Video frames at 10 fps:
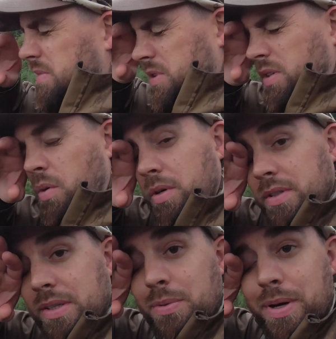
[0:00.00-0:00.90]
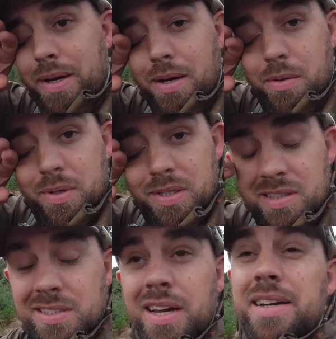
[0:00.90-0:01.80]
According to the radar we
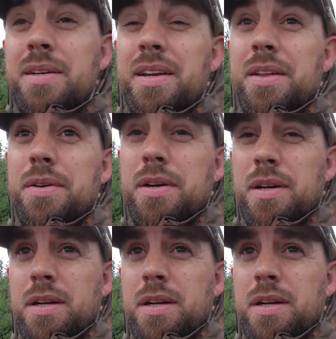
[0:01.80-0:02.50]
just checked, another